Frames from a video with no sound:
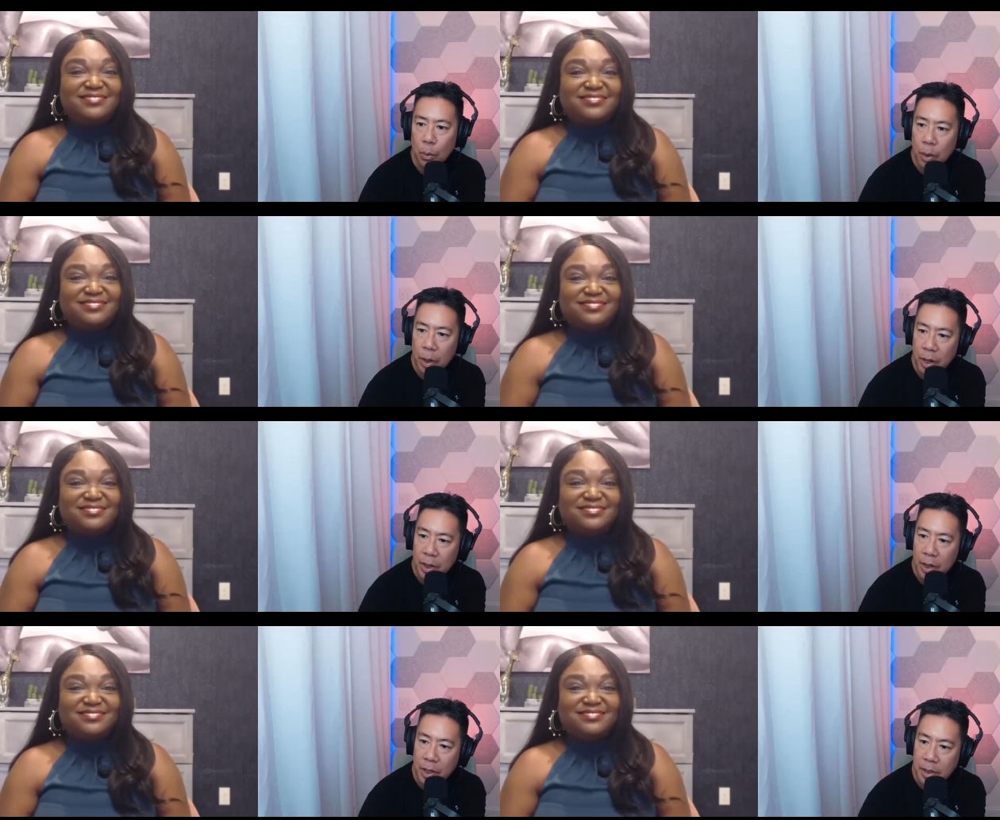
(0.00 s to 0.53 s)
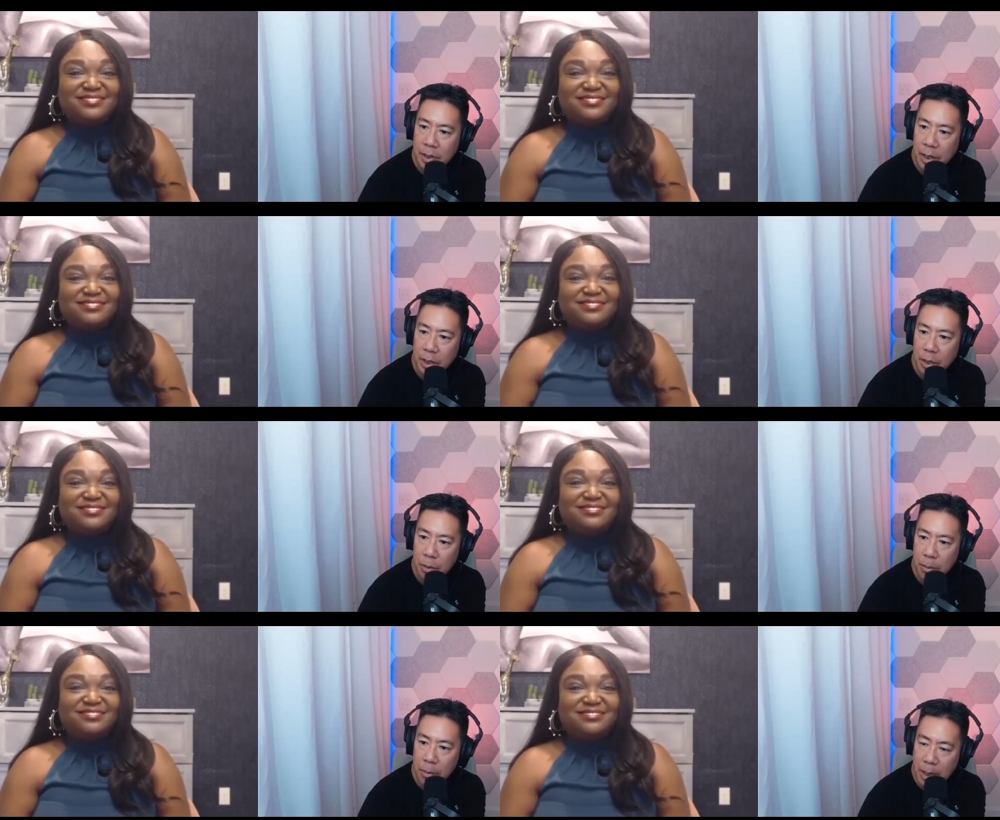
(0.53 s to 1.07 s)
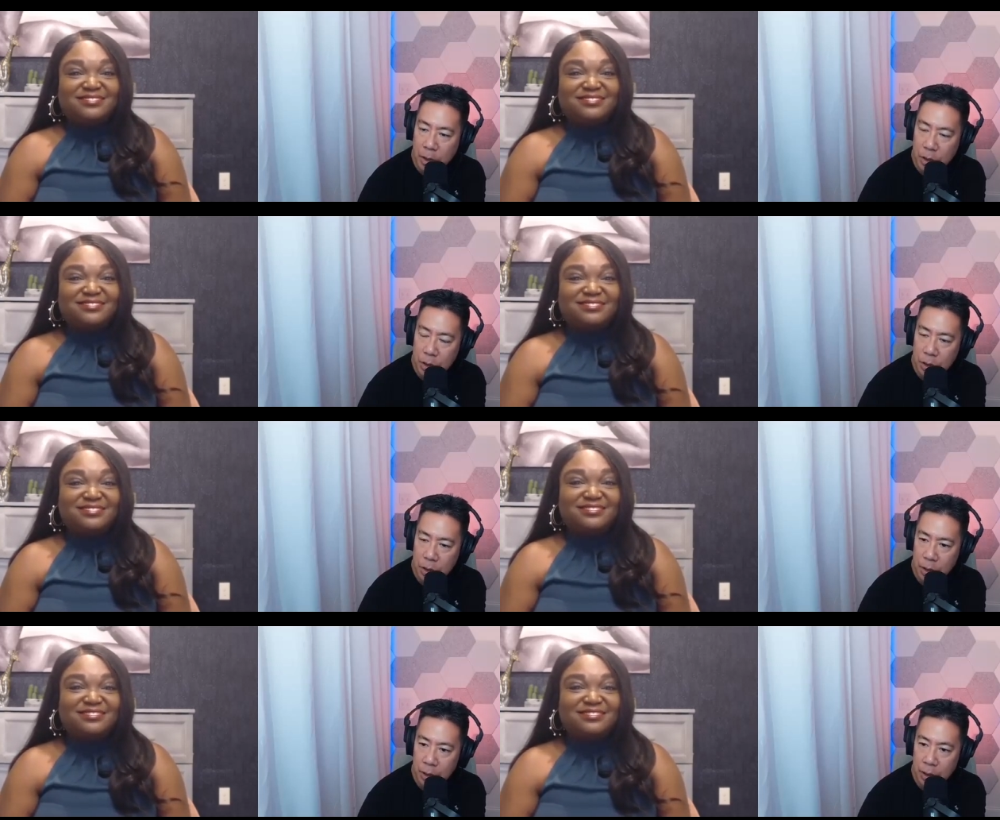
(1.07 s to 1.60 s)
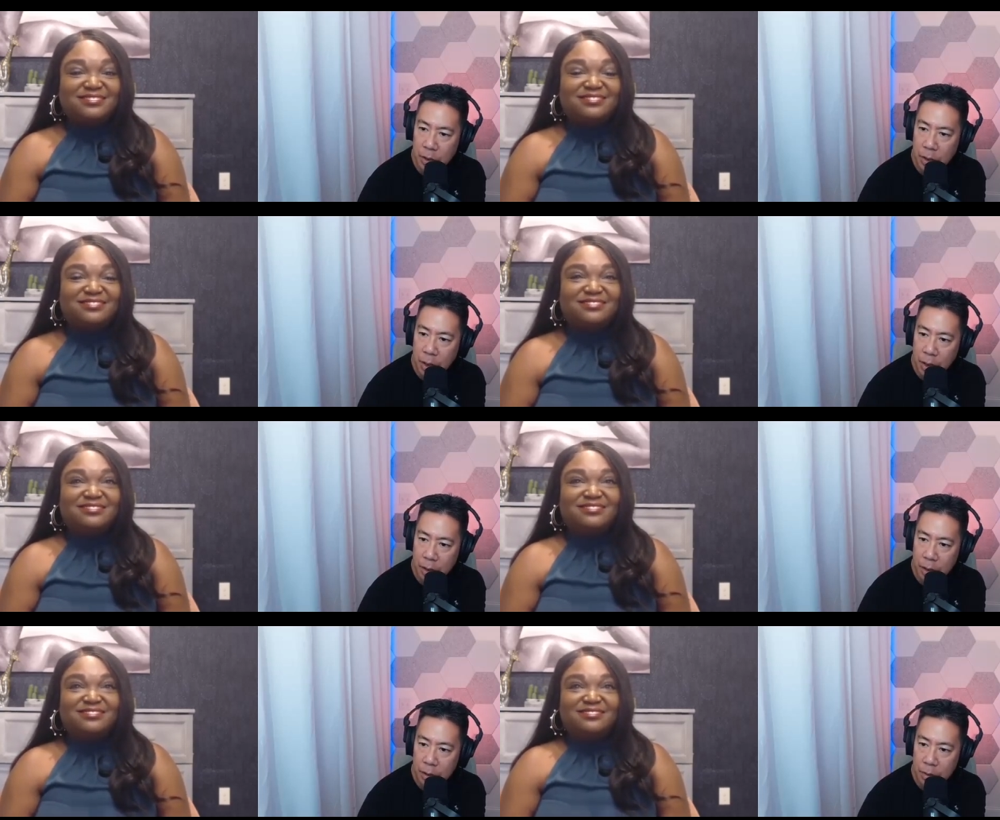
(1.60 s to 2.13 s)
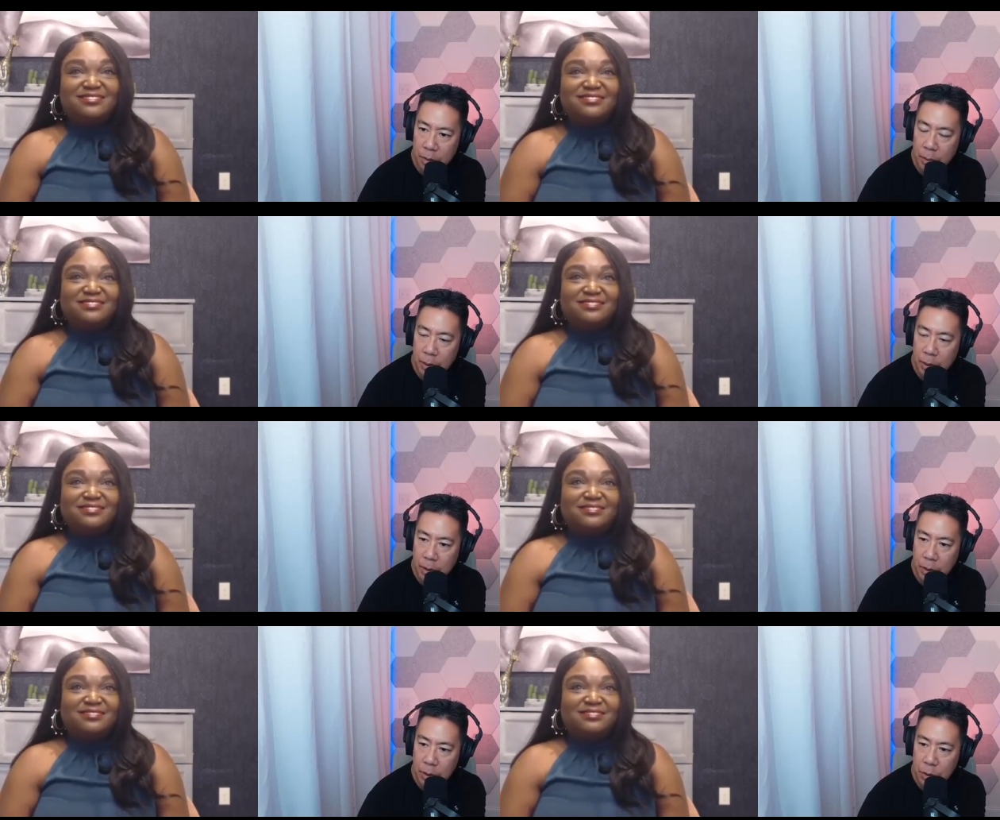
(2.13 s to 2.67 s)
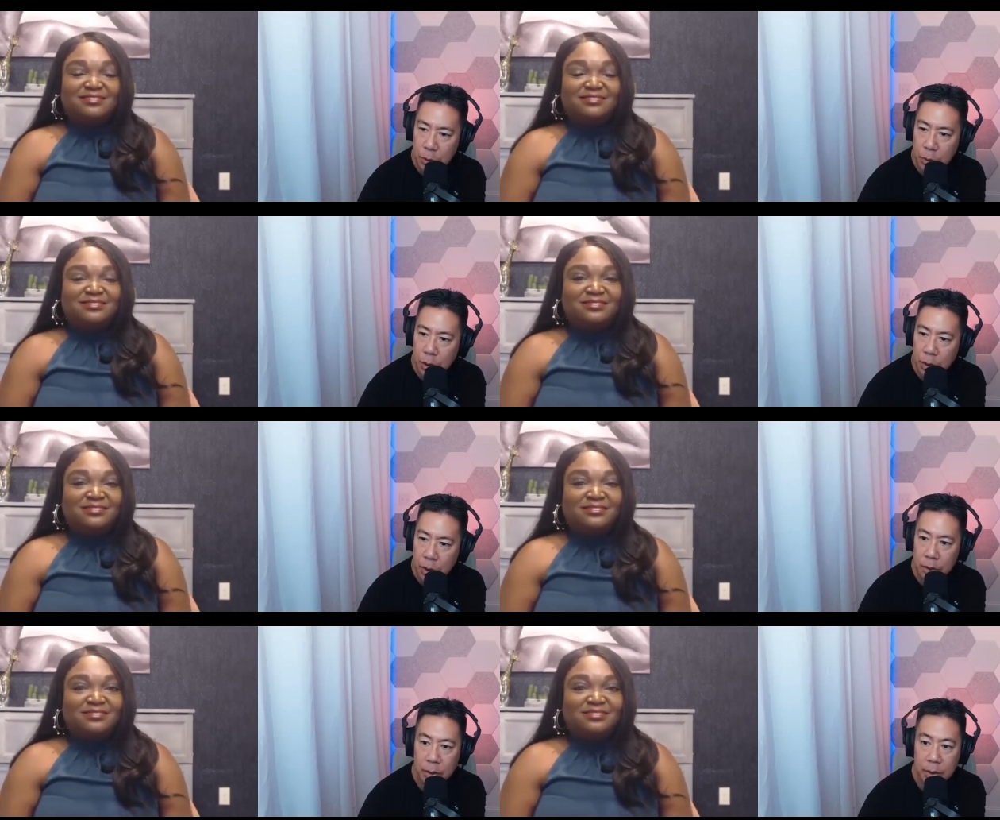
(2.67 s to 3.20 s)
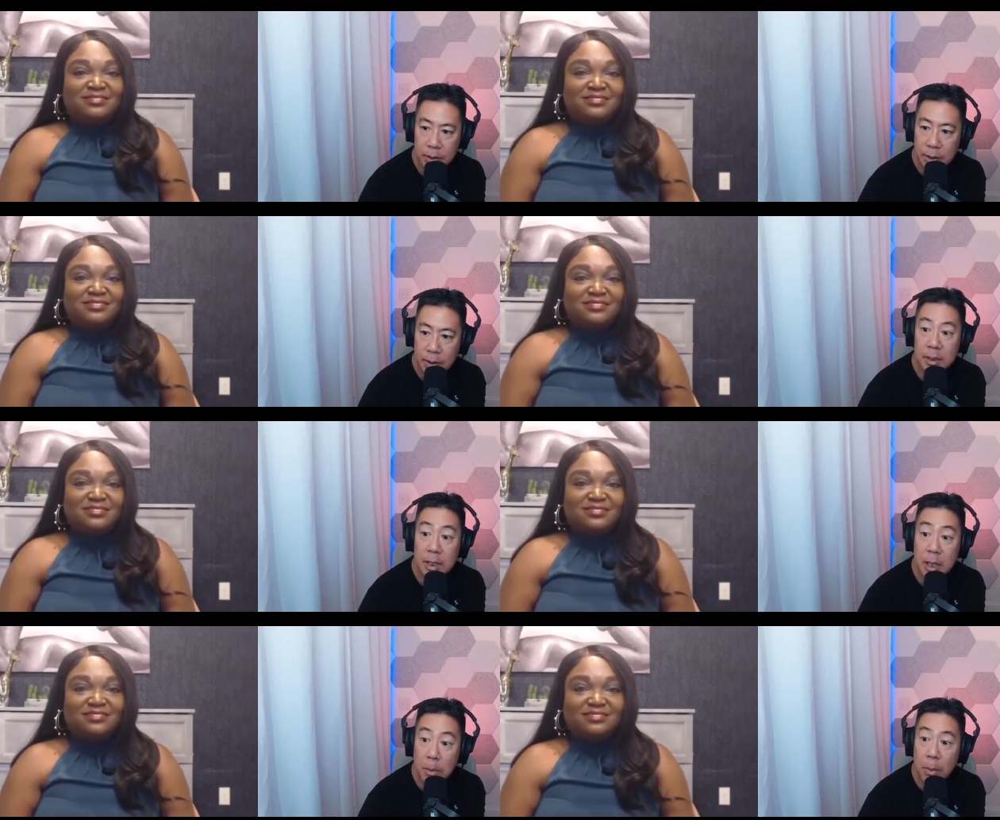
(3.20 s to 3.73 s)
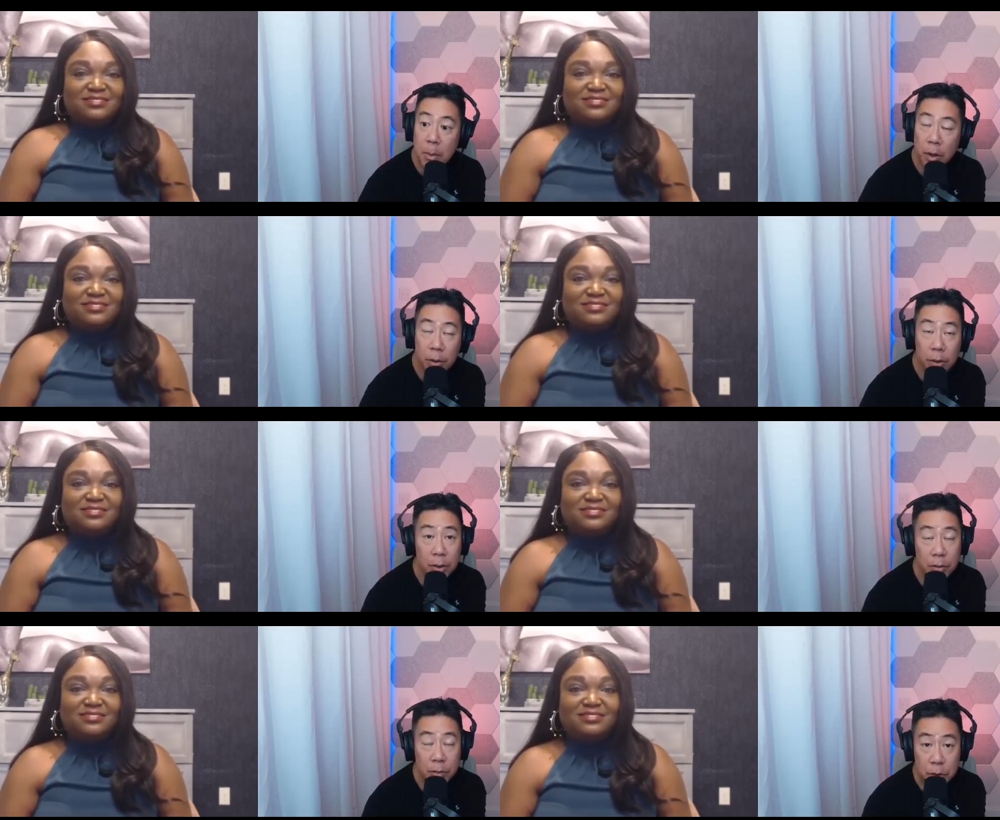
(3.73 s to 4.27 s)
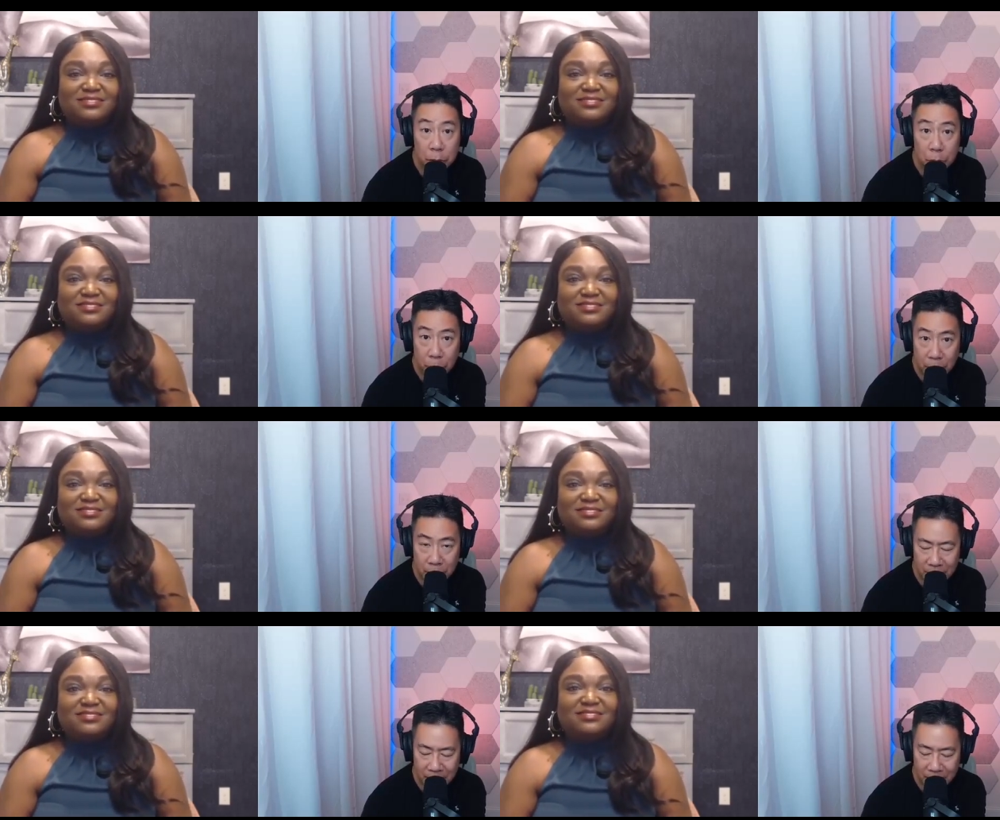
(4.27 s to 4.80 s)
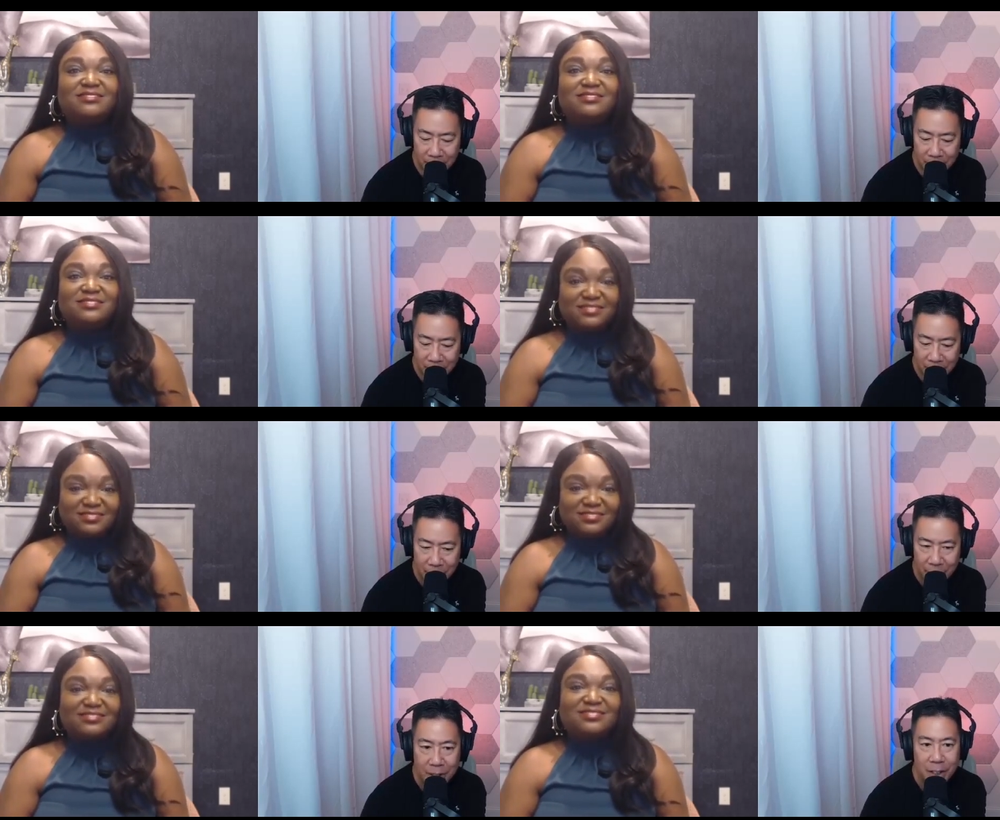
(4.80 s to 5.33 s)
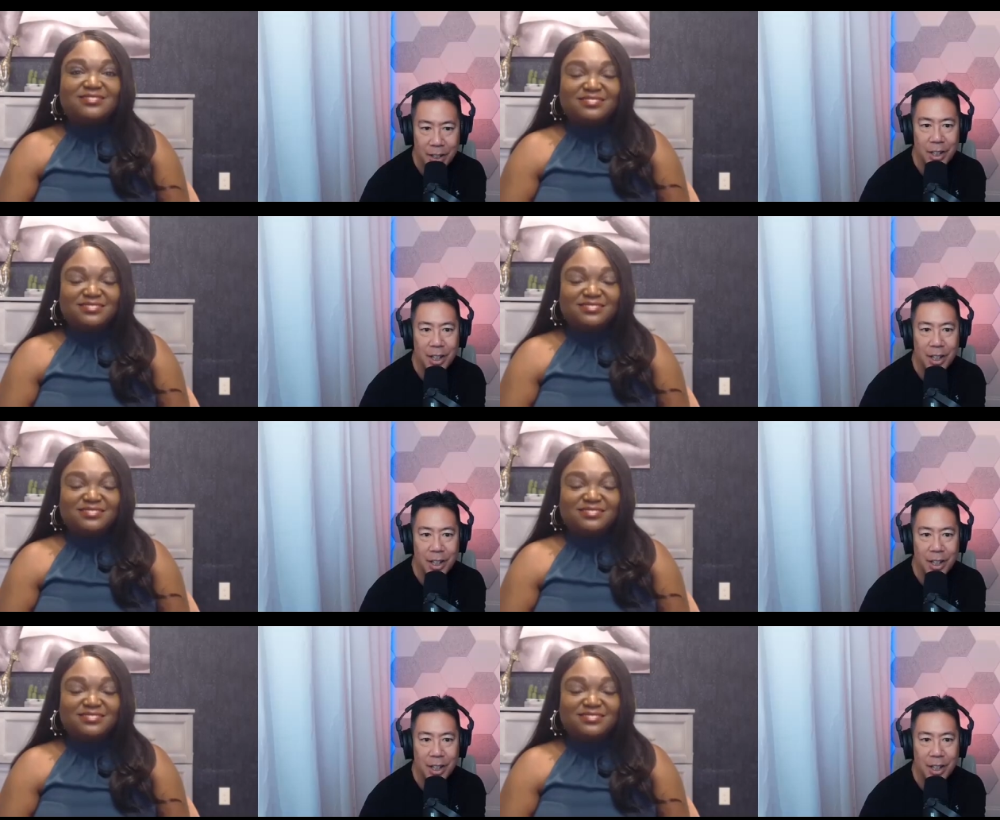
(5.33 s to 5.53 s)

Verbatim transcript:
Speaker 1: One of the things that you mentioned in your article was the so-called Disney model of storytelling.